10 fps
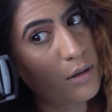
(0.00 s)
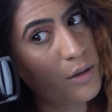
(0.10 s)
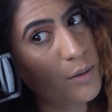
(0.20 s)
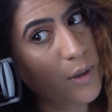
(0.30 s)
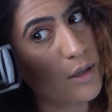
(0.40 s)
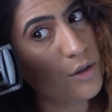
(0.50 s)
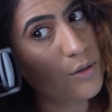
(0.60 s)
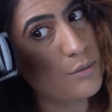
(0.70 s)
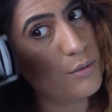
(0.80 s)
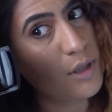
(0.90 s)
And I'm
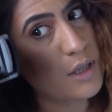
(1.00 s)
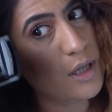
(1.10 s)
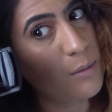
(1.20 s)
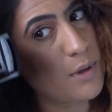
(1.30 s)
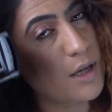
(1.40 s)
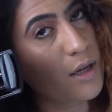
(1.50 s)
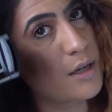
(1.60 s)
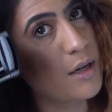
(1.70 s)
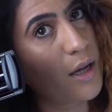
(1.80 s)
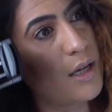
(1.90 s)
just really keeping it
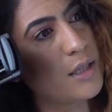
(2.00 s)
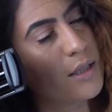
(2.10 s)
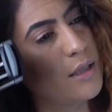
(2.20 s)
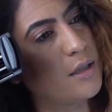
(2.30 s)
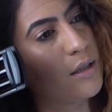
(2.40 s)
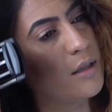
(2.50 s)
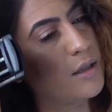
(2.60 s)
nice, and